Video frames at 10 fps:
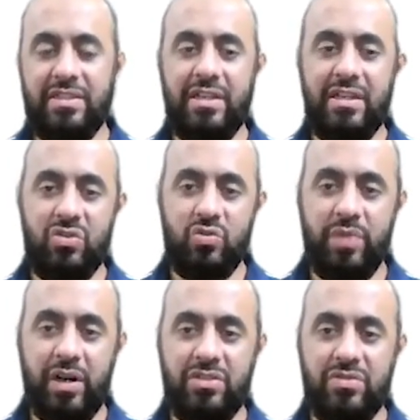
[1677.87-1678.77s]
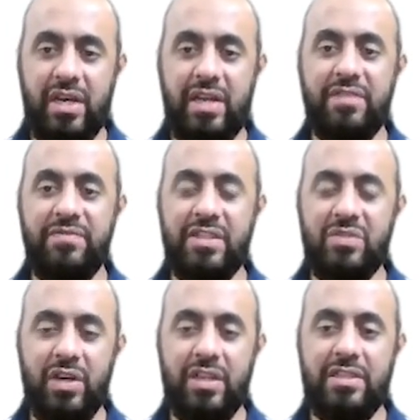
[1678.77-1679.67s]
there are two parts to that. The
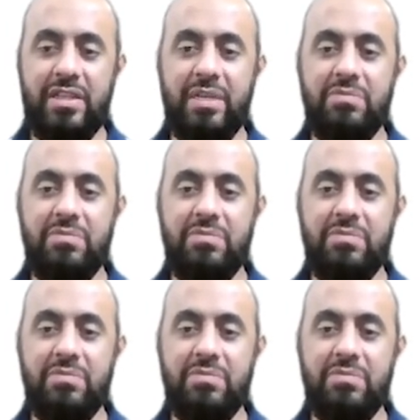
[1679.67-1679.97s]
first one is that